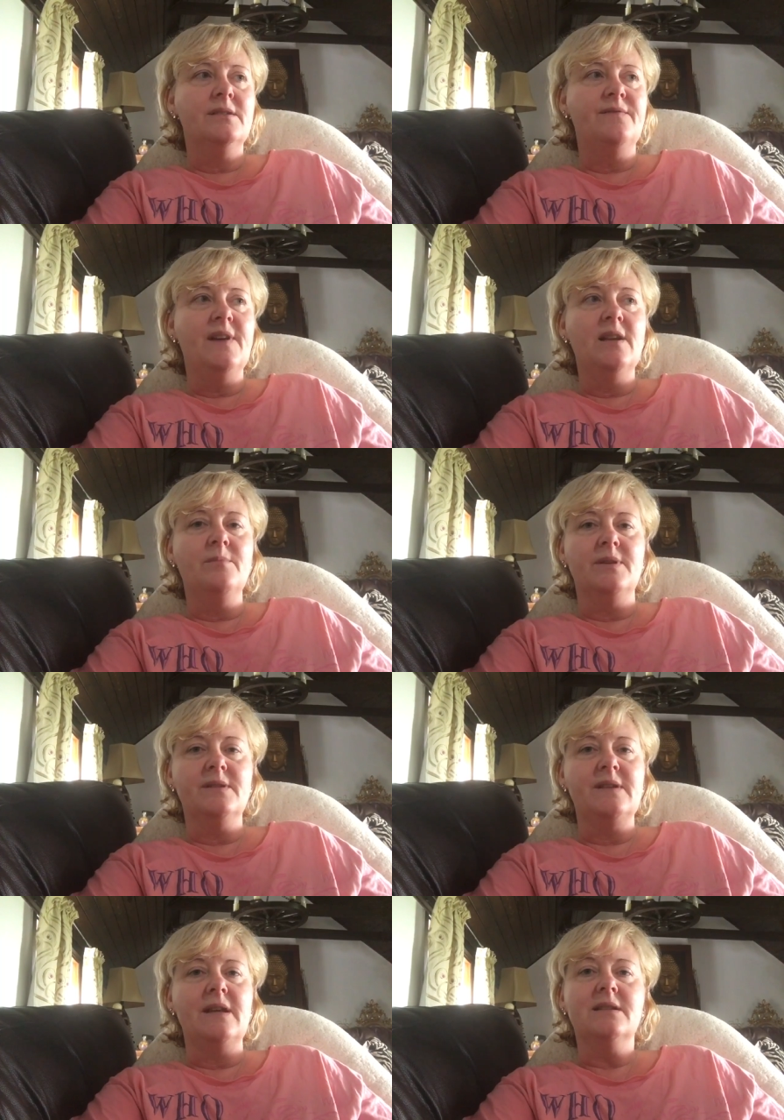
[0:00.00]
development
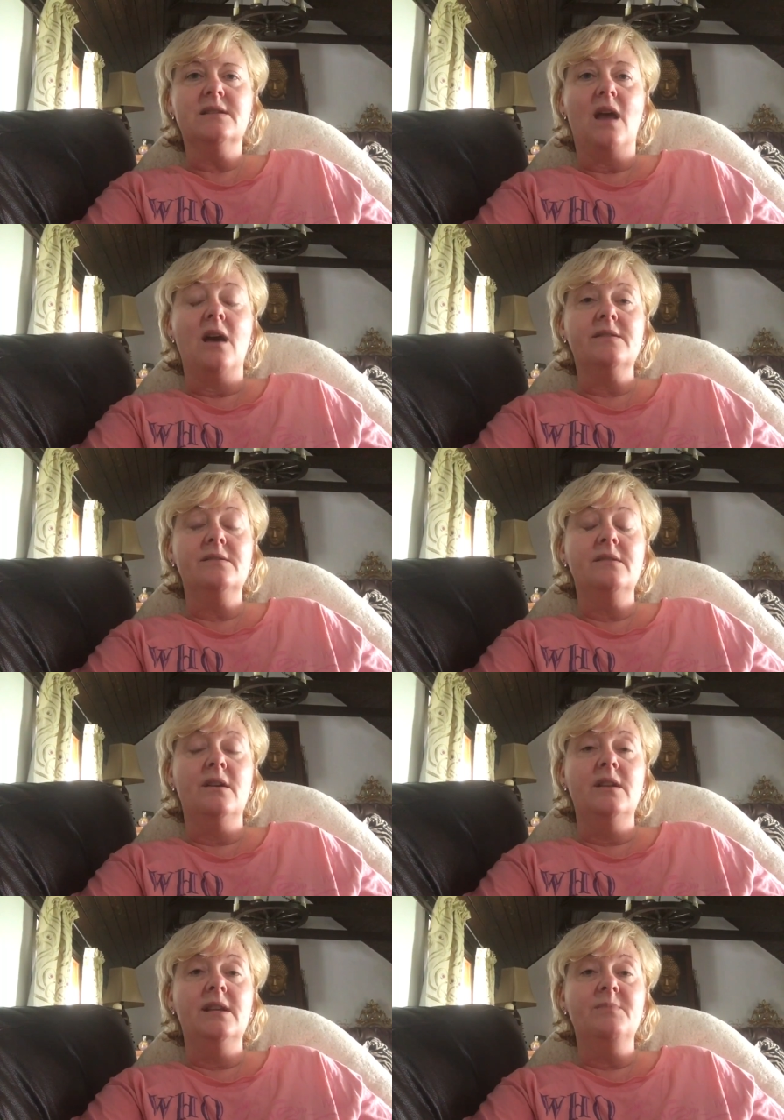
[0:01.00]
centre,
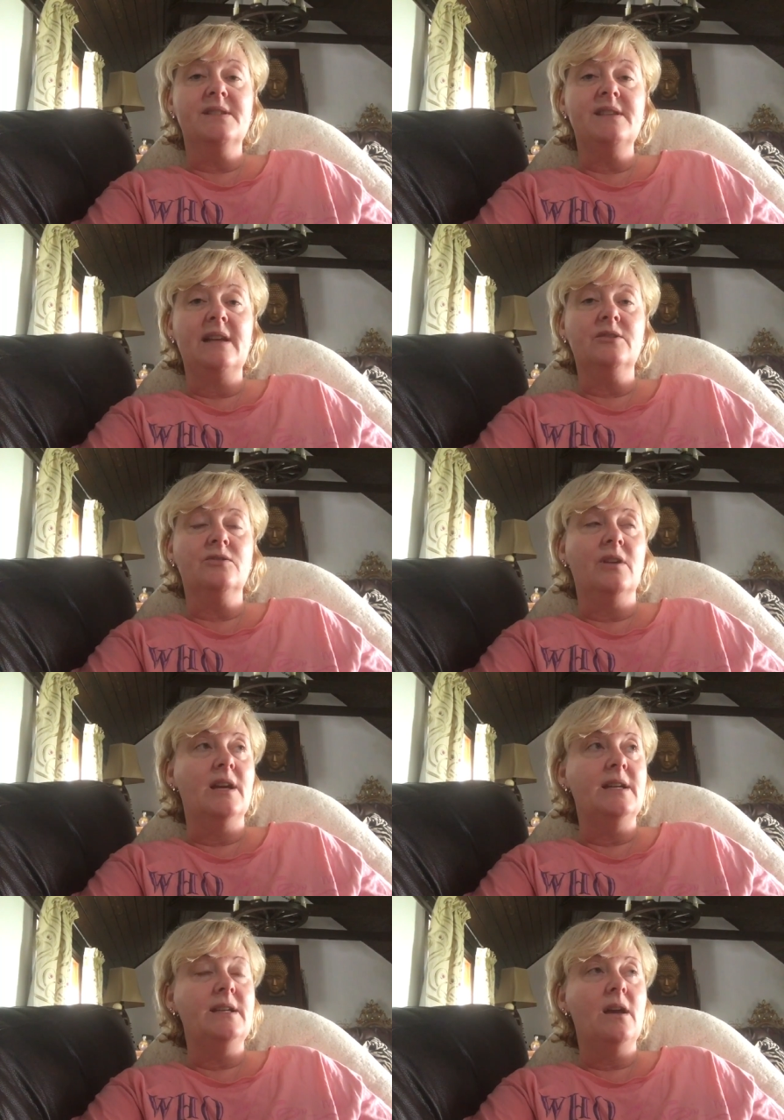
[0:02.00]
Enigma
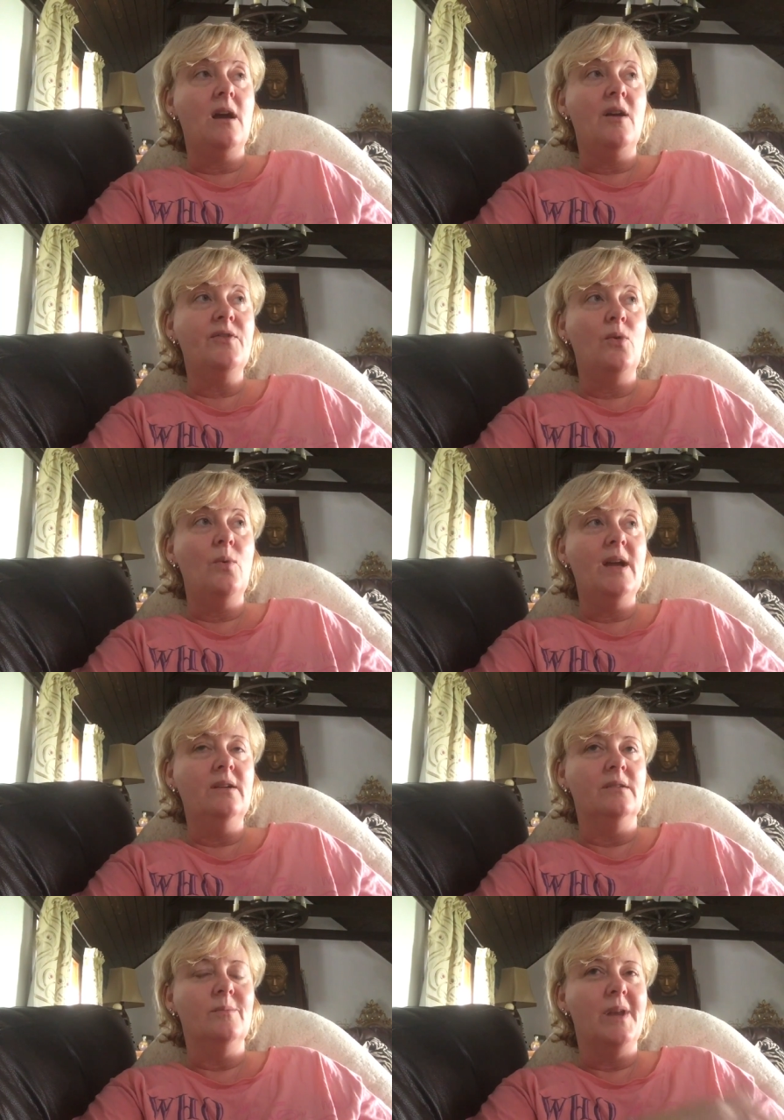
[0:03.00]
Sanctuary, I thought,
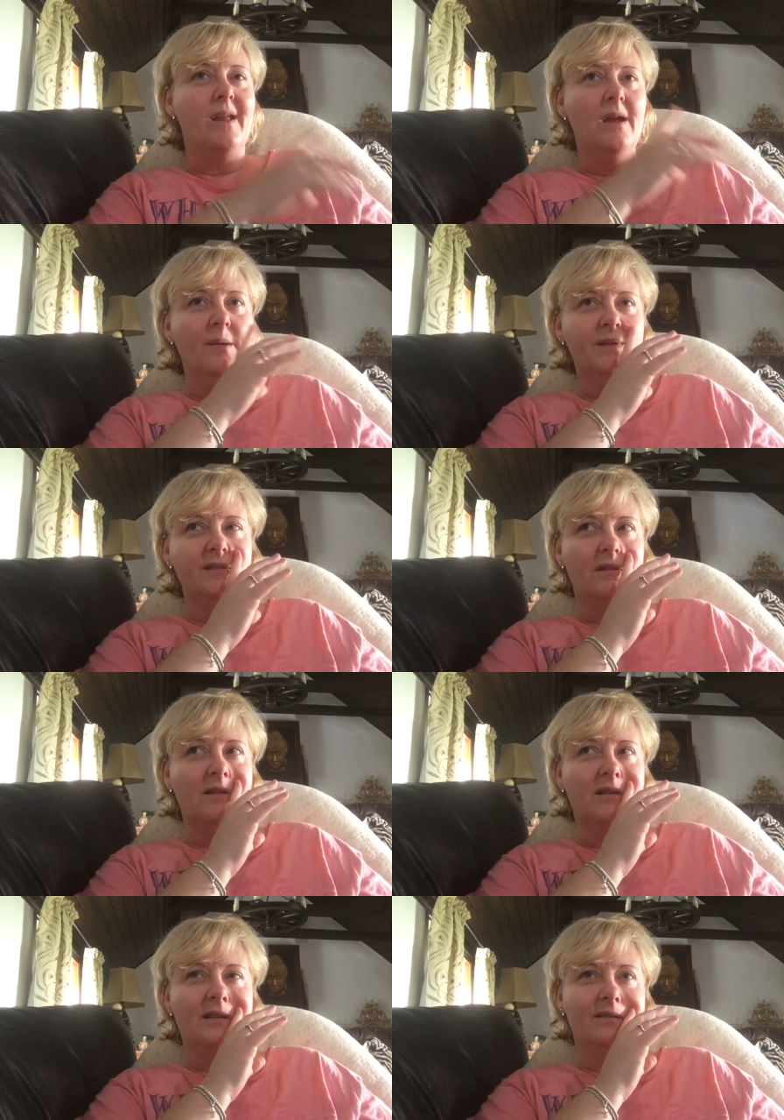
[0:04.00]
hang on a minute, I'm
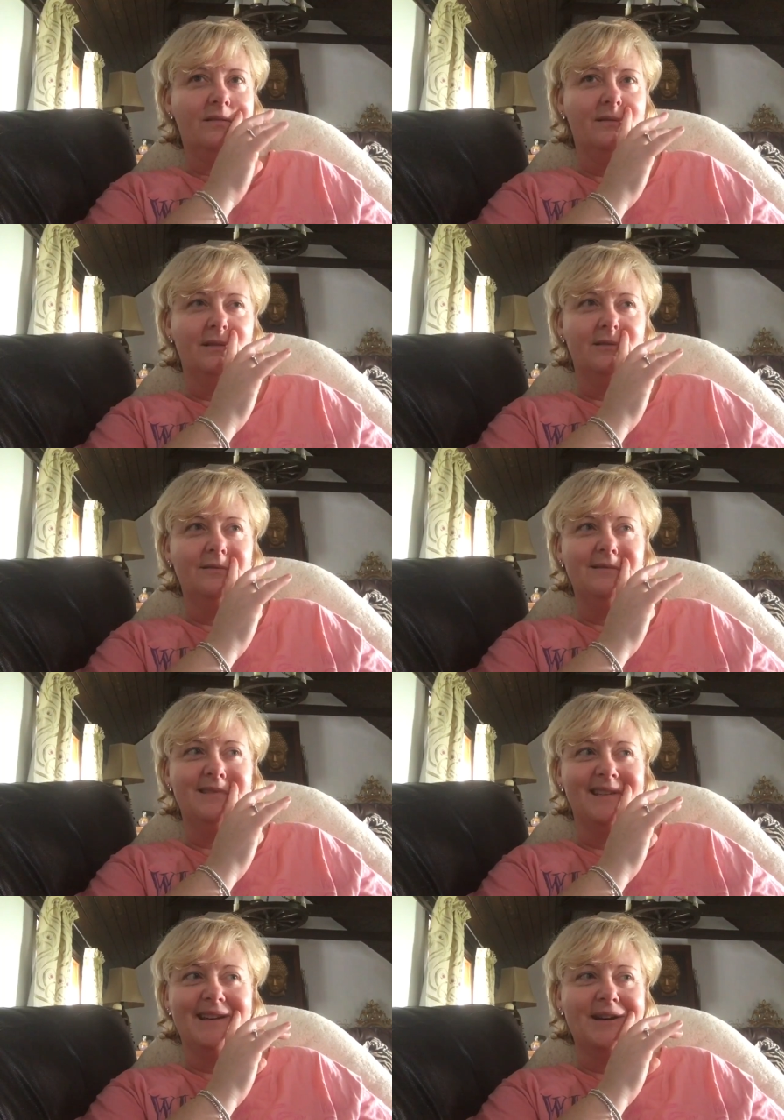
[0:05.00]
starting to go through the
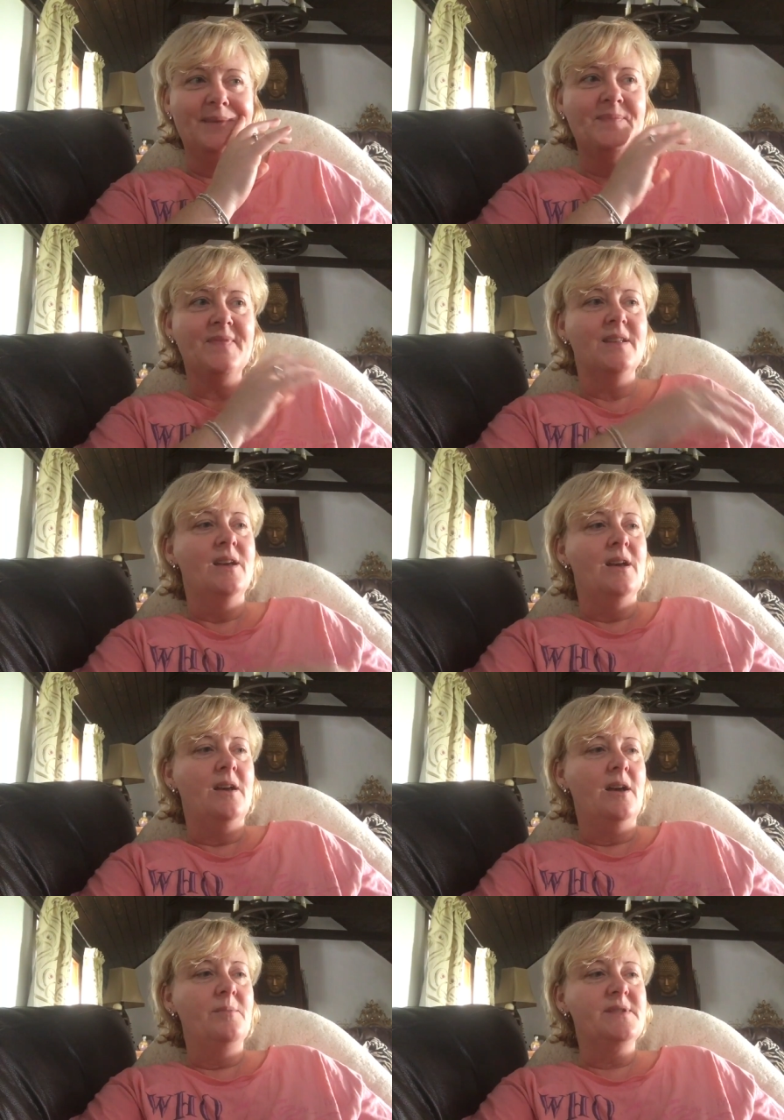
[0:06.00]
doors here.
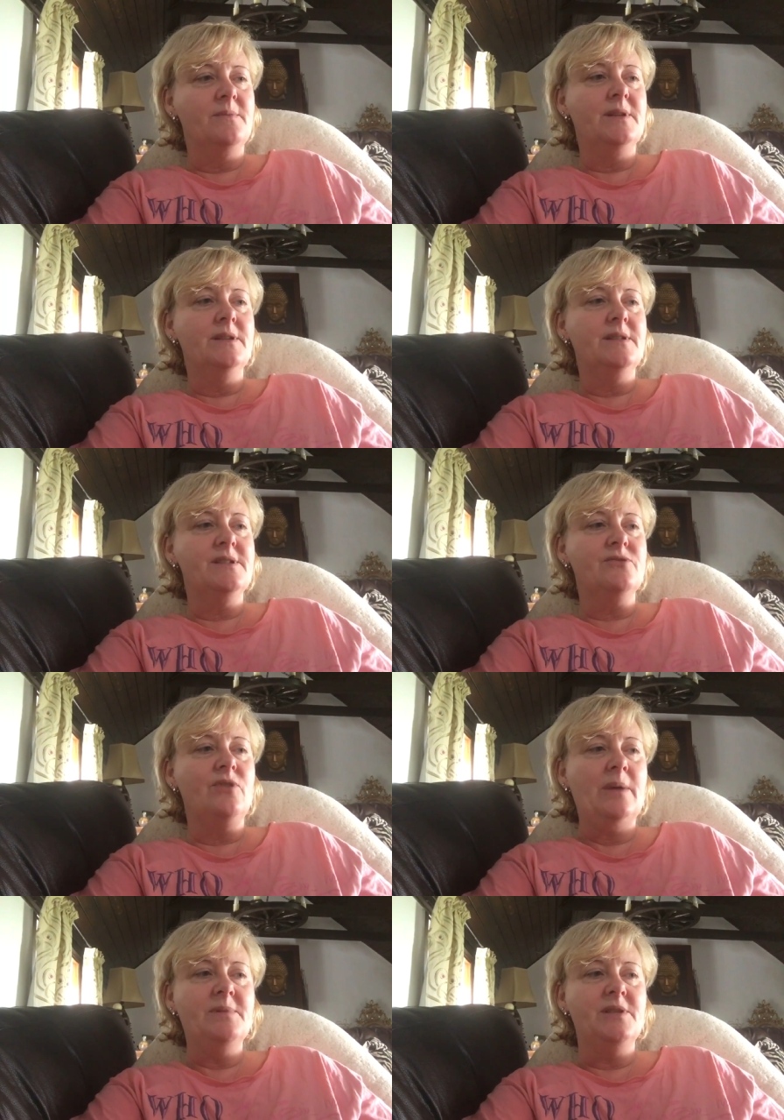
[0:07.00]
So I'm going to
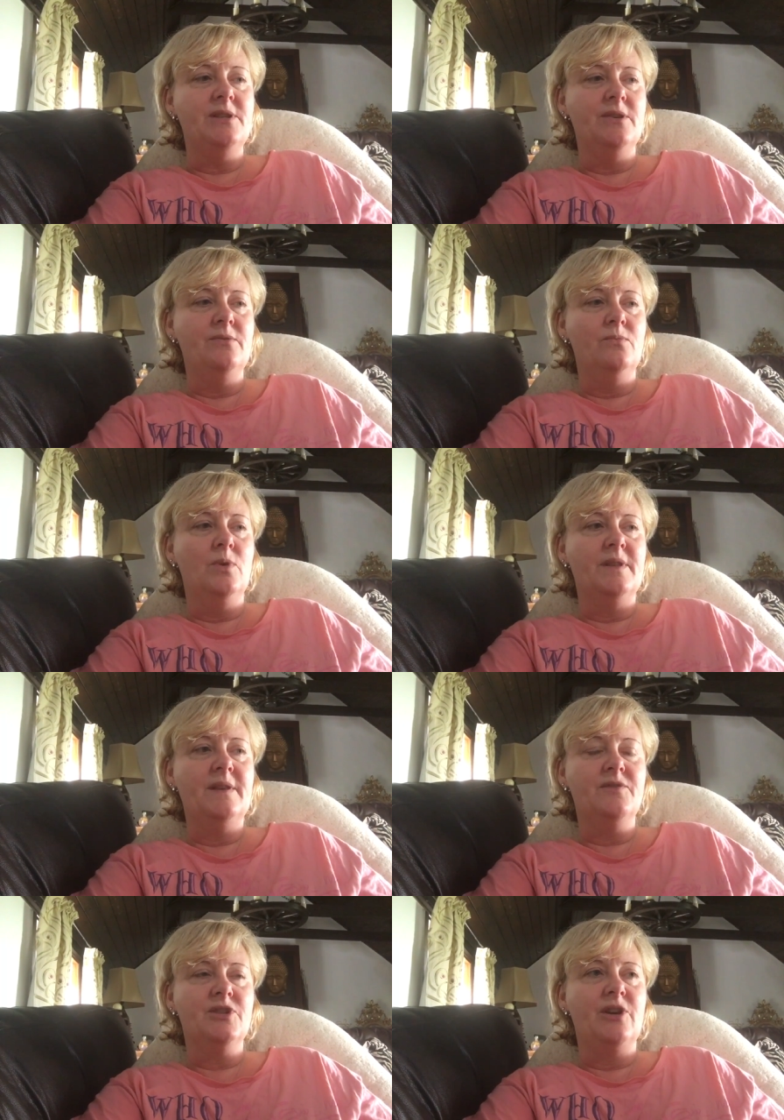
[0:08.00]
describe to you what
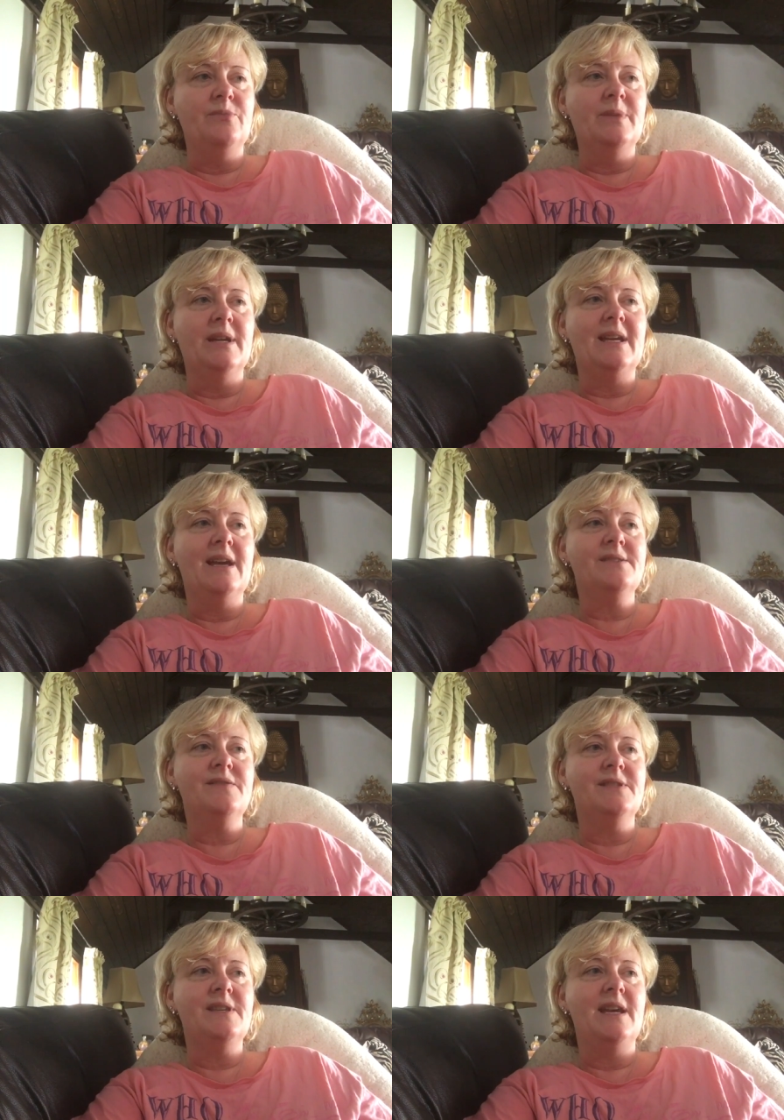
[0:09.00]
they've shown me. As I
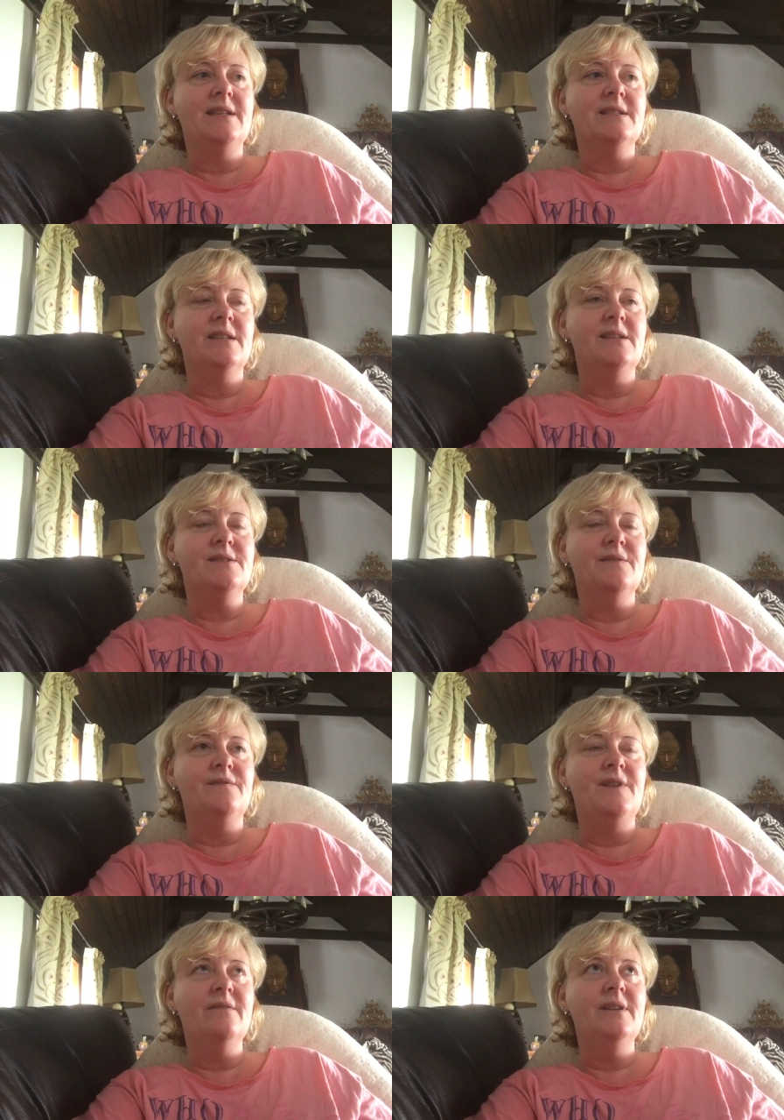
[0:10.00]
said, it's a
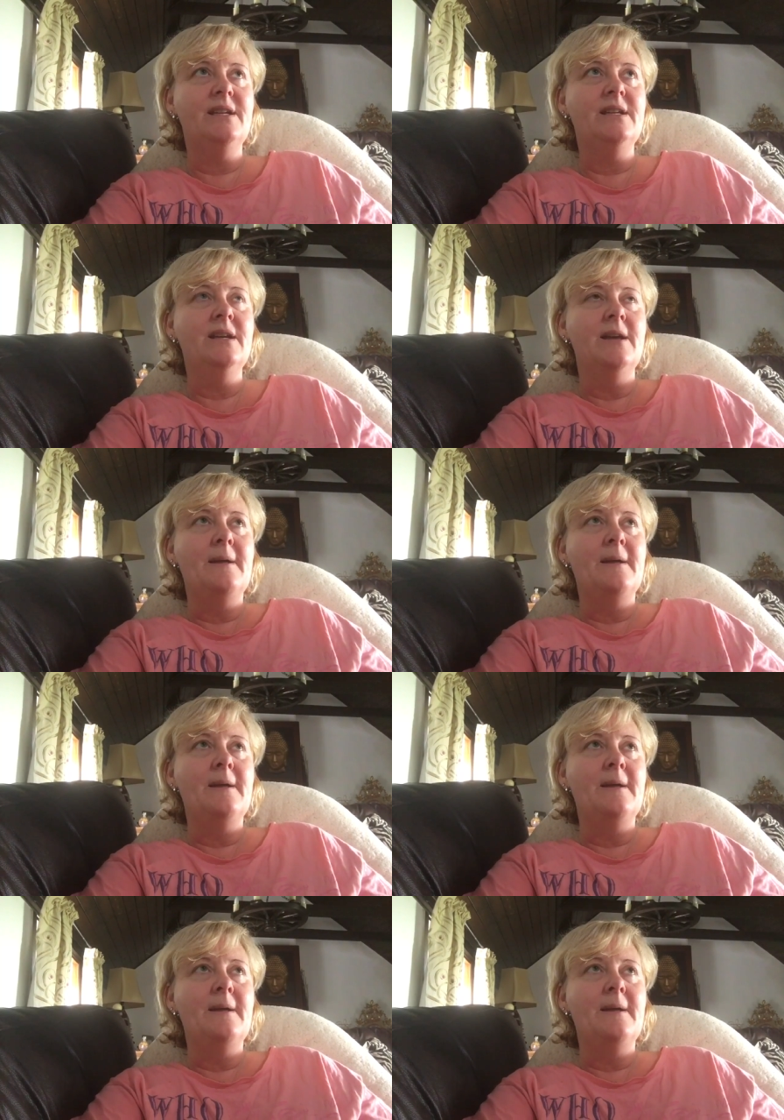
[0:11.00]
very